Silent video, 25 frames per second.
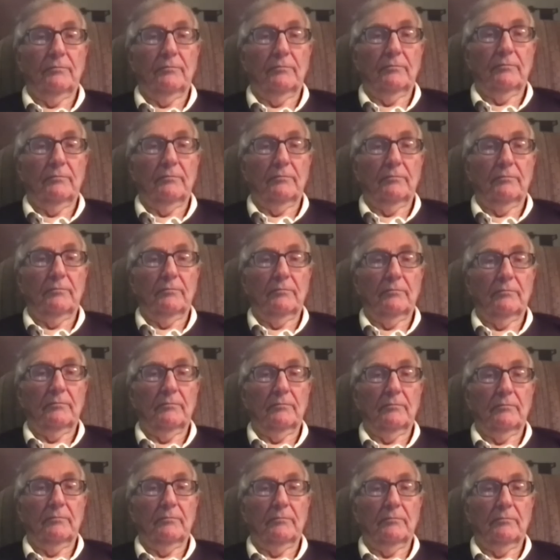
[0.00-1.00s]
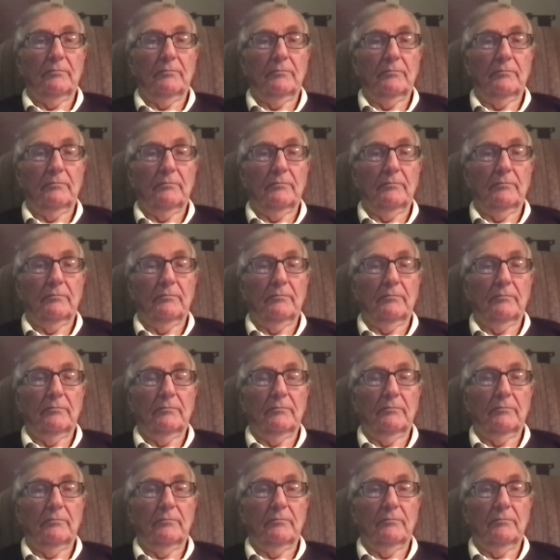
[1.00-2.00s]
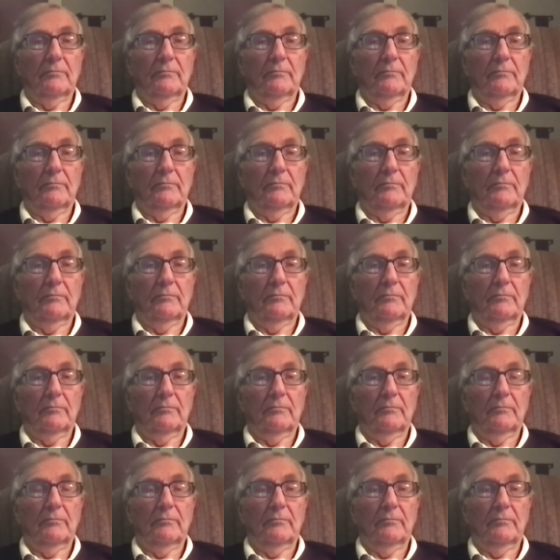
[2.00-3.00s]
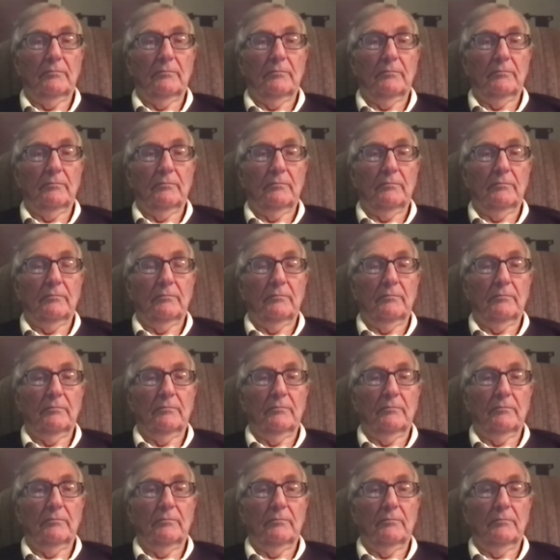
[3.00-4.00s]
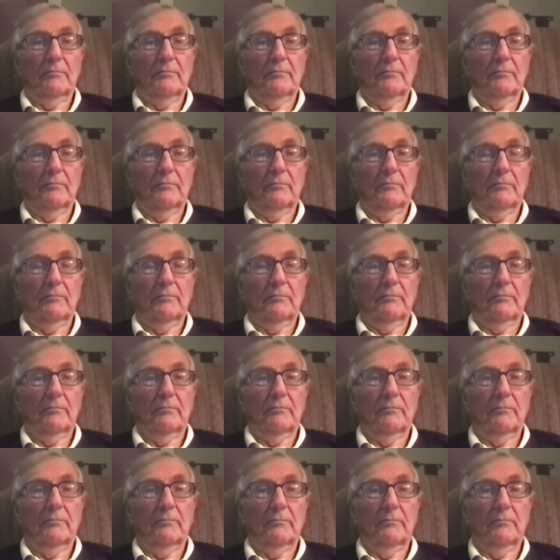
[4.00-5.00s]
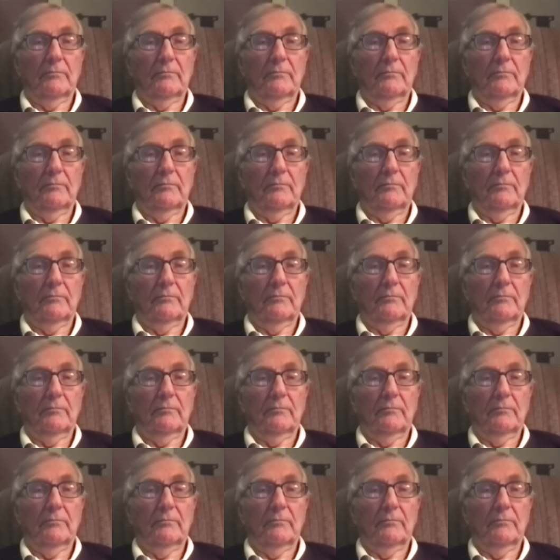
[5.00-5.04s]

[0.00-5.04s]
(not speaking)